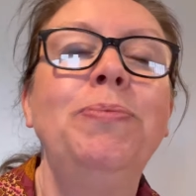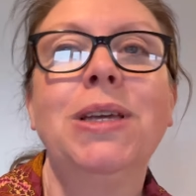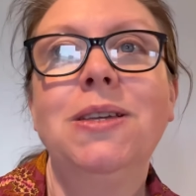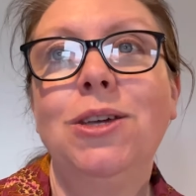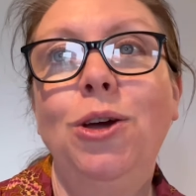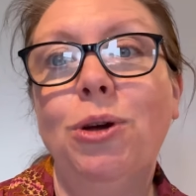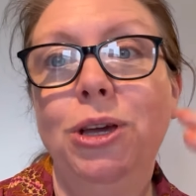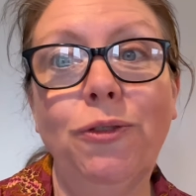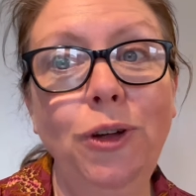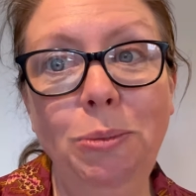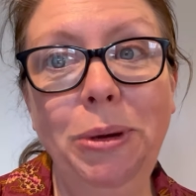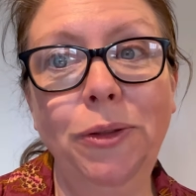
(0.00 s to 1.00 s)
So you
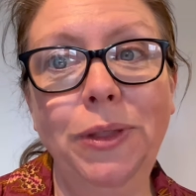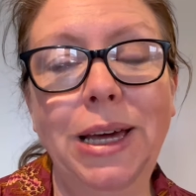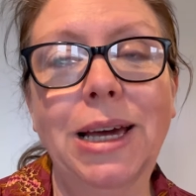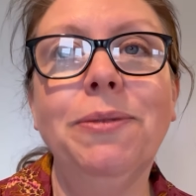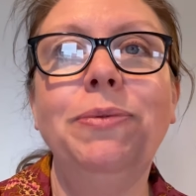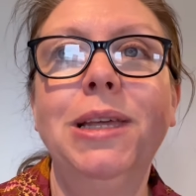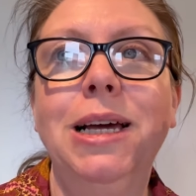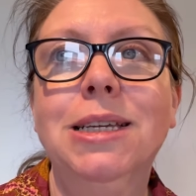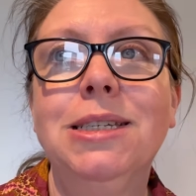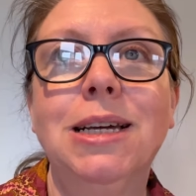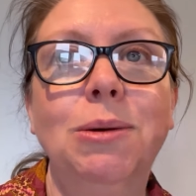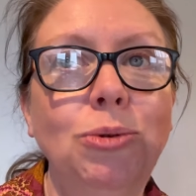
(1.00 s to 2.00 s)
follow me on there,
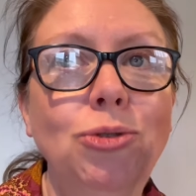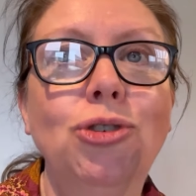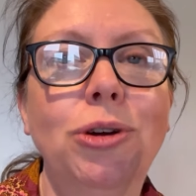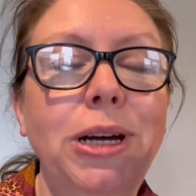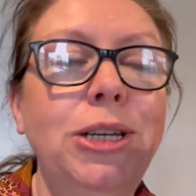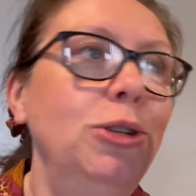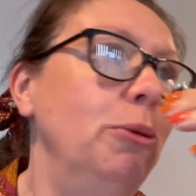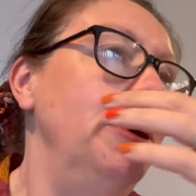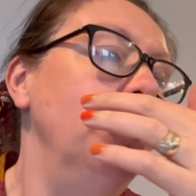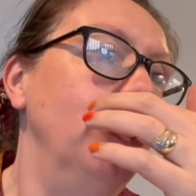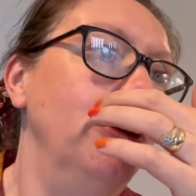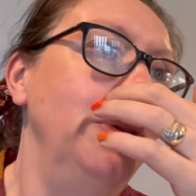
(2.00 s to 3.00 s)
and I will try and do a
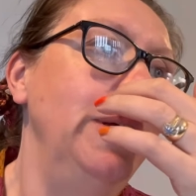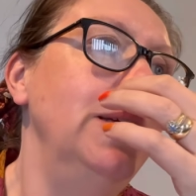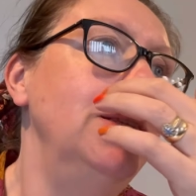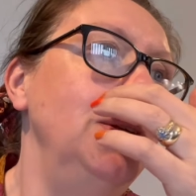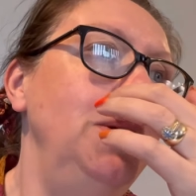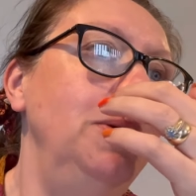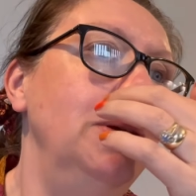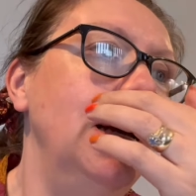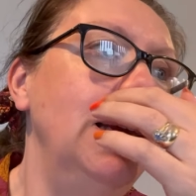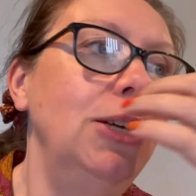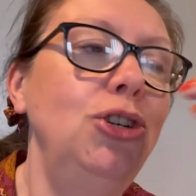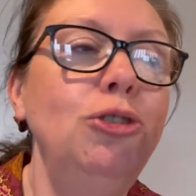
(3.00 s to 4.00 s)
bit more on there soon,
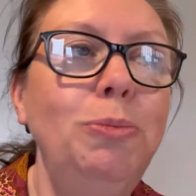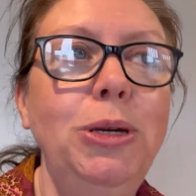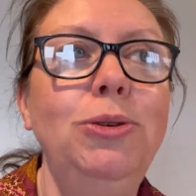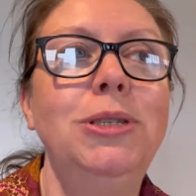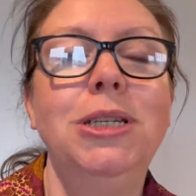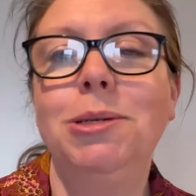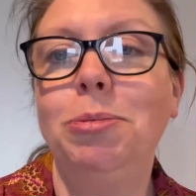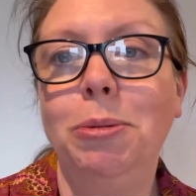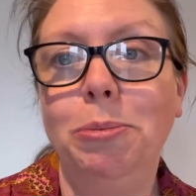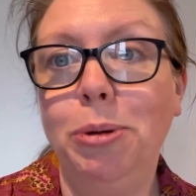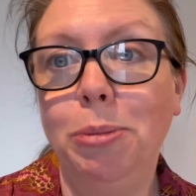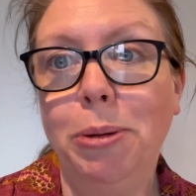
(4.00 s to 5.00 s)
and I should be using it to
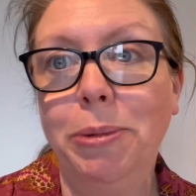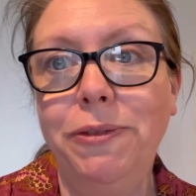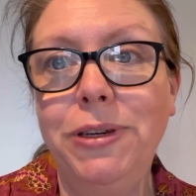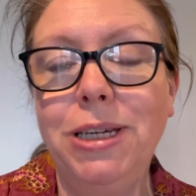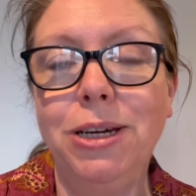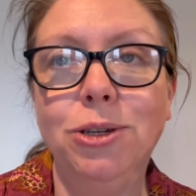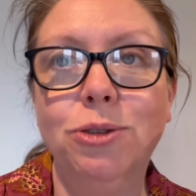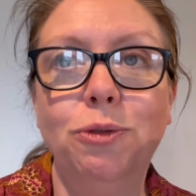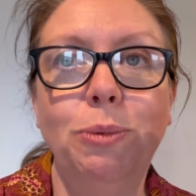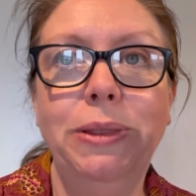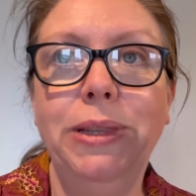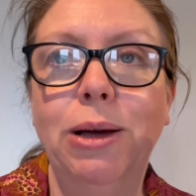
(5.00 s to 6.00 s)
promote my videos for
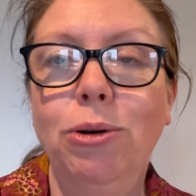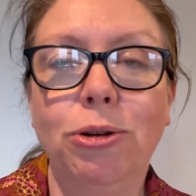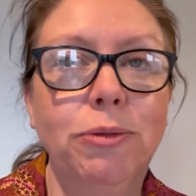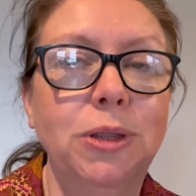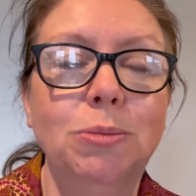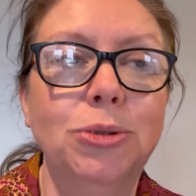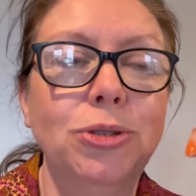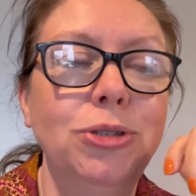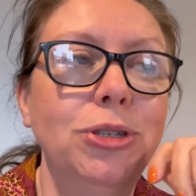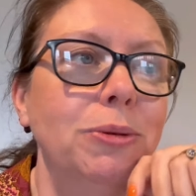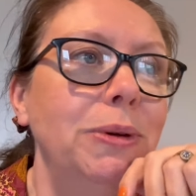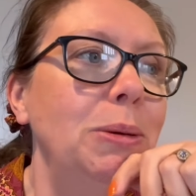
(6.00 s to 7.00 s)
when the algorithm
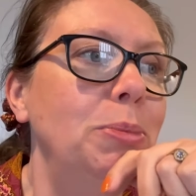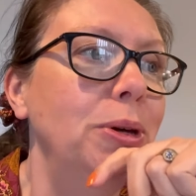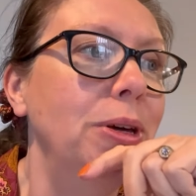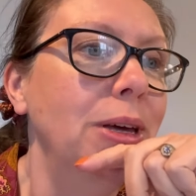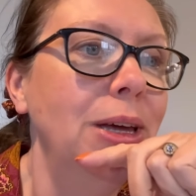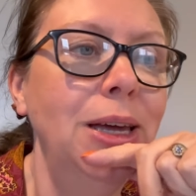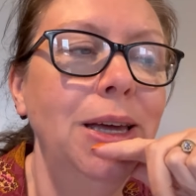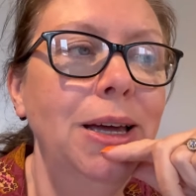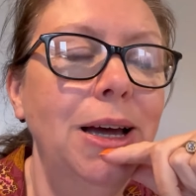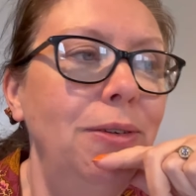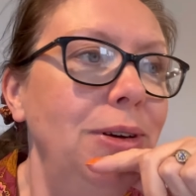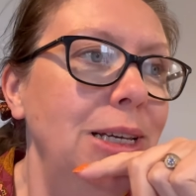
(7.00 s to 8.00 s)
doesn't do it, but
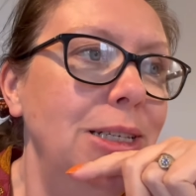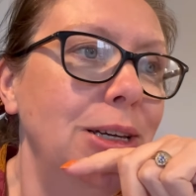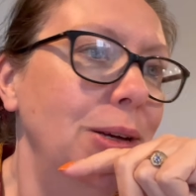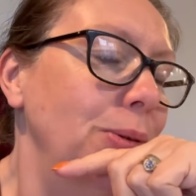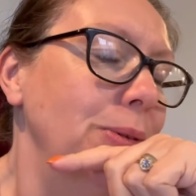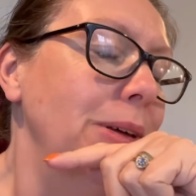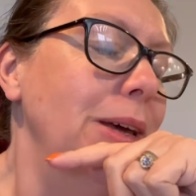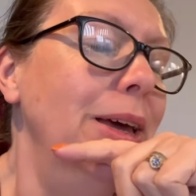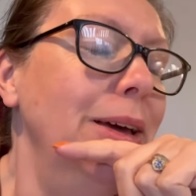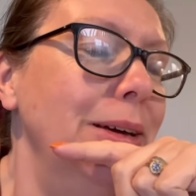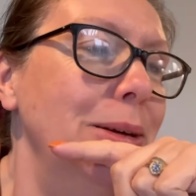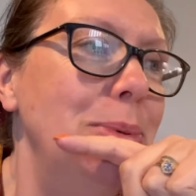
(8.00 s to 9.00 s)
I really don't.
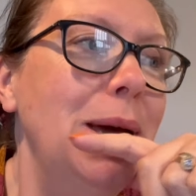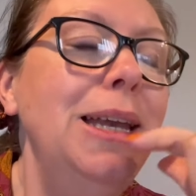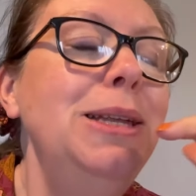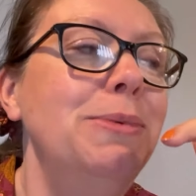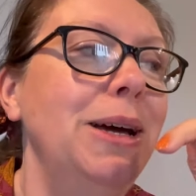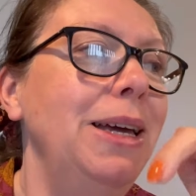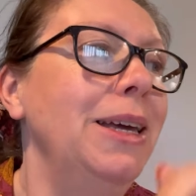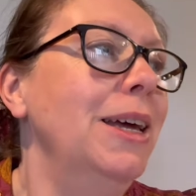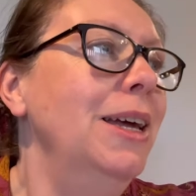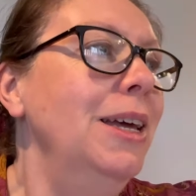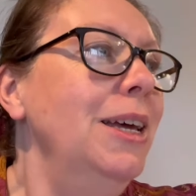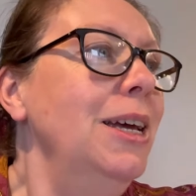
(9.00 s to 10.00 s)
But anyway,
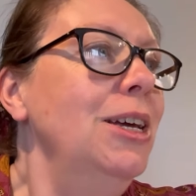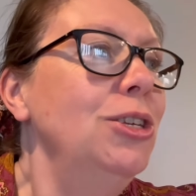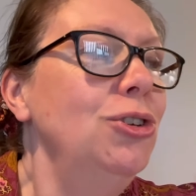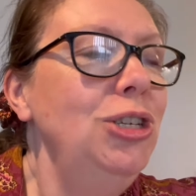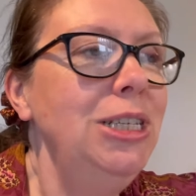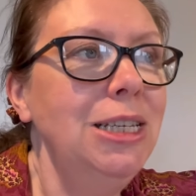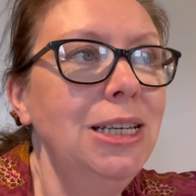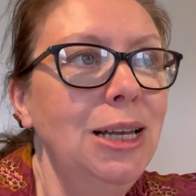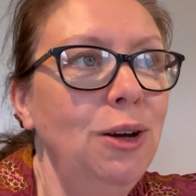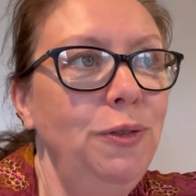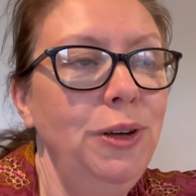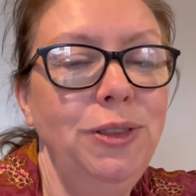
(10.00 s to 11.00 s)
so she did an
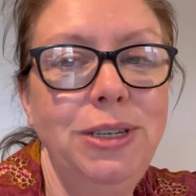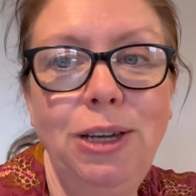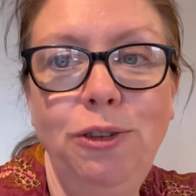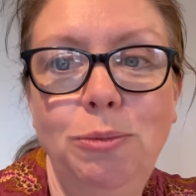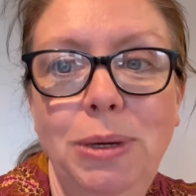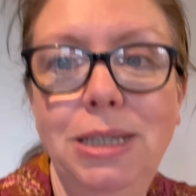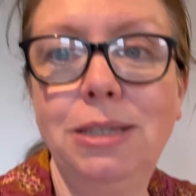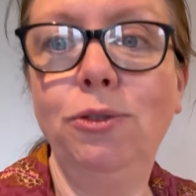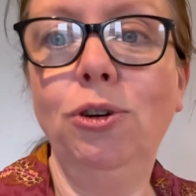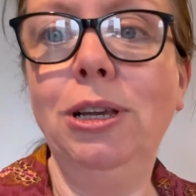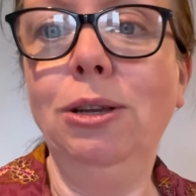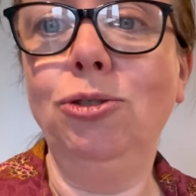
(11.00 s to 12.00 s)
outfit of the day for me, because I've
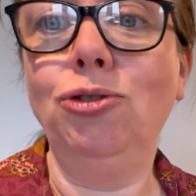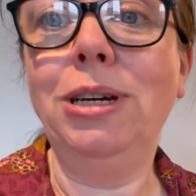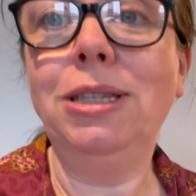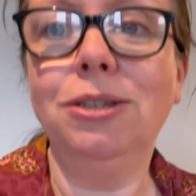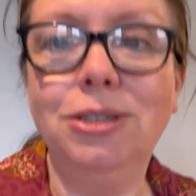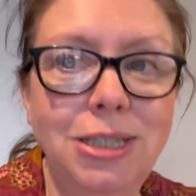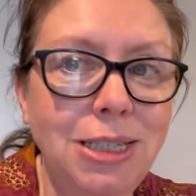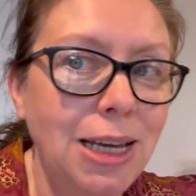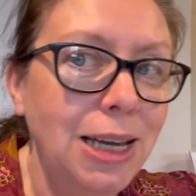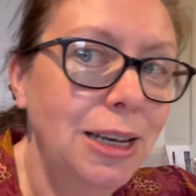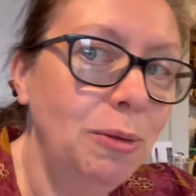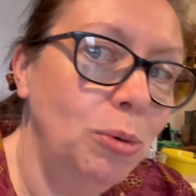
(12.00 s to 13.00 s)
got a little dress on
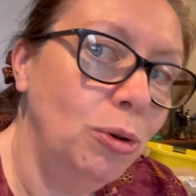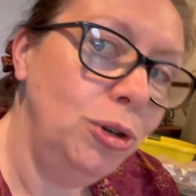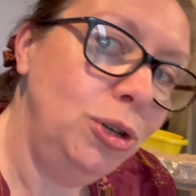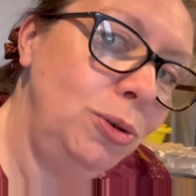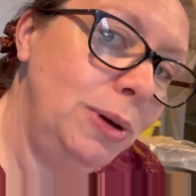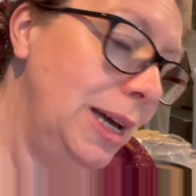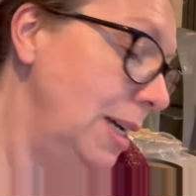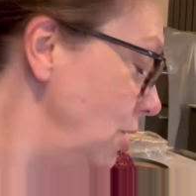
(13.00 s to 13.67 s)
today, and I bought a new hair